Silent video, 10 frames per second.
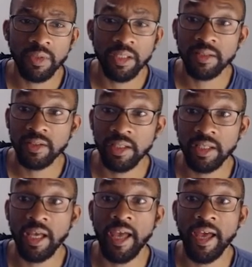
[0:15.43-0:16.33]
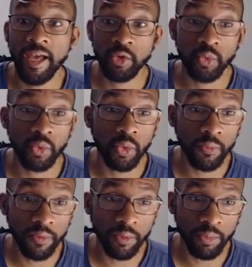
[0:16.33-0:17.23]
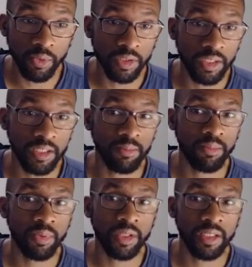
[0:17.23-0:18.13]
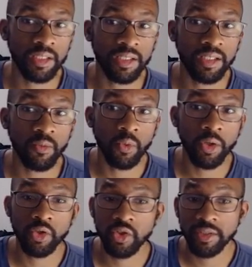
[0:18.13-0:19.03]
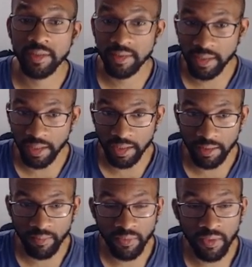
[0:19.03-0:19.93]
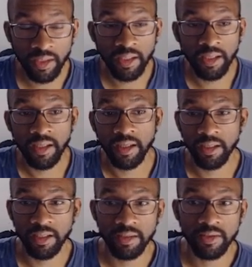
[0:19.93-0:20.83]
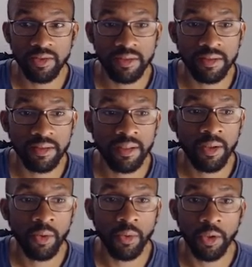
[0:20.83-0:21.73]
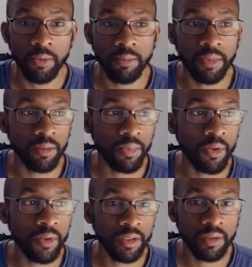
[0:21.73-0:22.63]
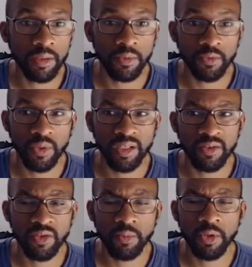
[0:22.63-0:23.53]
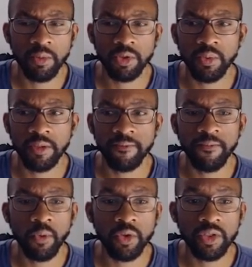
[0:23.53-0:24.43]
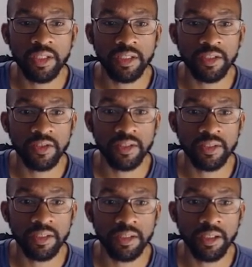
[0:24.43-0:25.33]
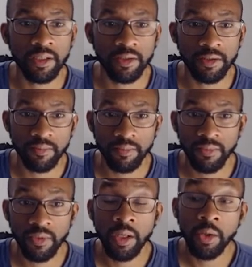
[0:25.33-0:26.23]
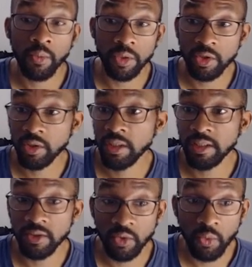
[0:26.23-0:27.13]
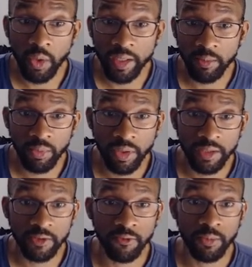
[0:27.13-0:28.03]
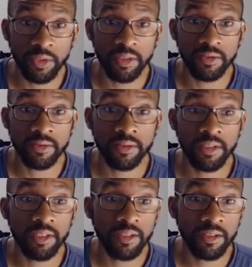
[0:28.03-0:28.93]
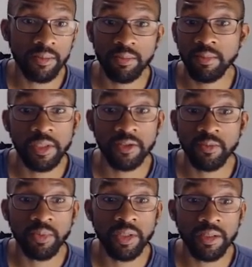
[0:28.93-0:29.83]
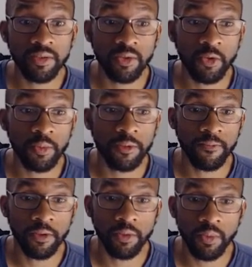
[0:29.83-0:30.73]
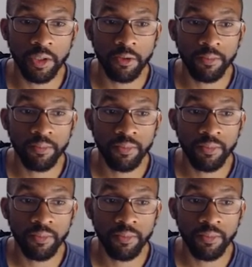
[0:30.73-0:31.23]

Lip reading: it's an actual over-the-board game played in Washington State against, well, my opponent. He was rated somewhere between 14 and 1600, which is quite impressive because he has played this opening very well.